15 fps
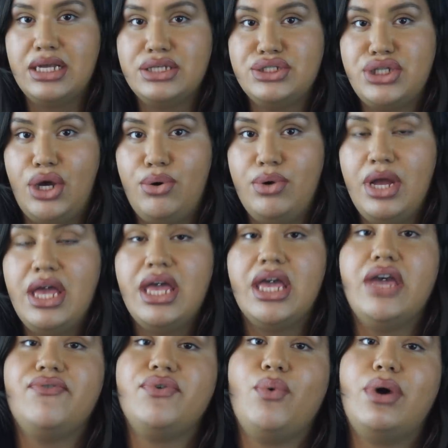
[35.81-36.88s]
So
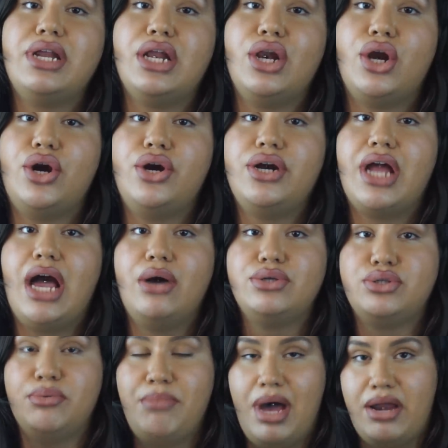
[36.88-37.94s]
if you wanna learn how
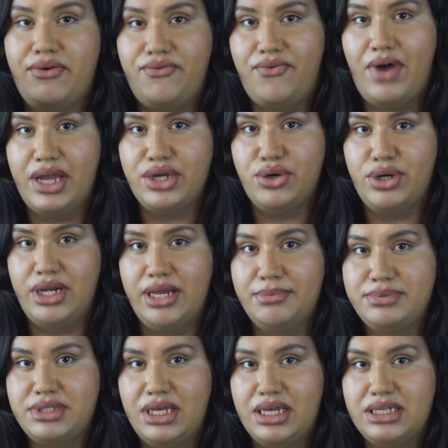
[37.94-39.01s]
to mattify your
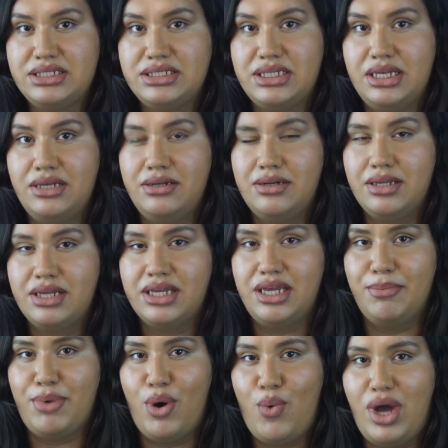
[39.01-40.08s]
lipsticks,
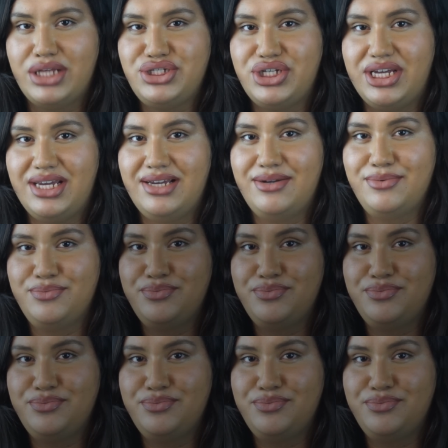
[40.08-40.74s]
keep on watching.